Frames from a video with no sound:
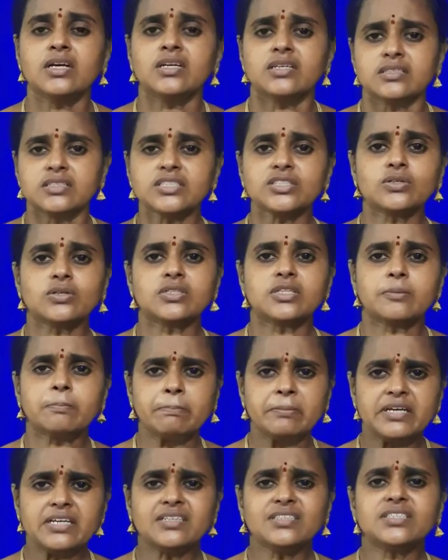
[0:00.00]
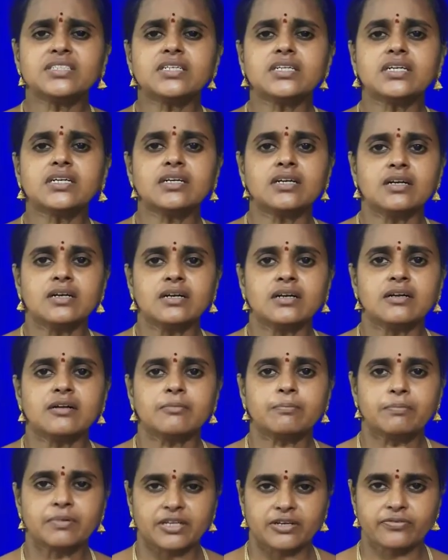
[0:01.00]
These are the major
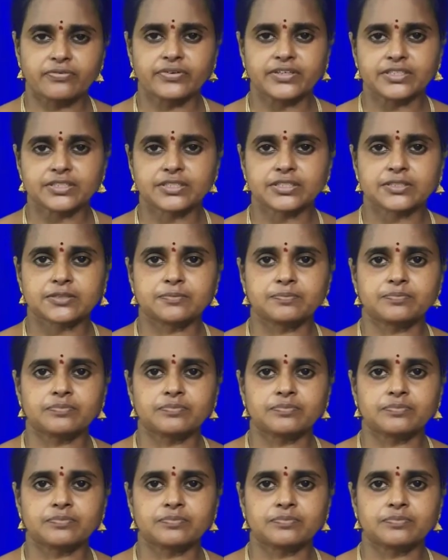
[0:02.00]
benefits.